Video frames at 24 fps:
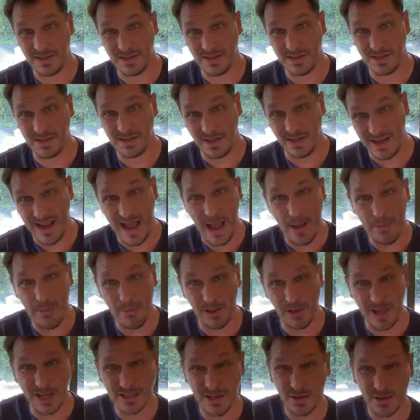they're deploying or a
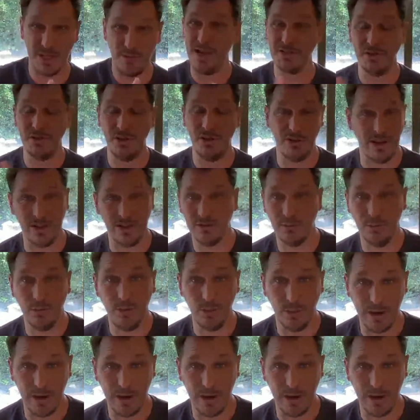Terraform module or Ansible,